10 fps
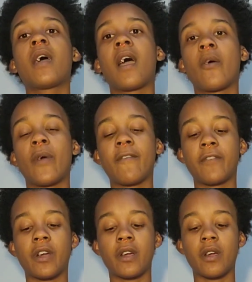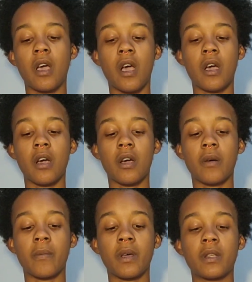However,
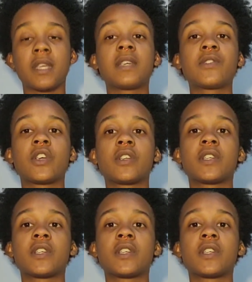these start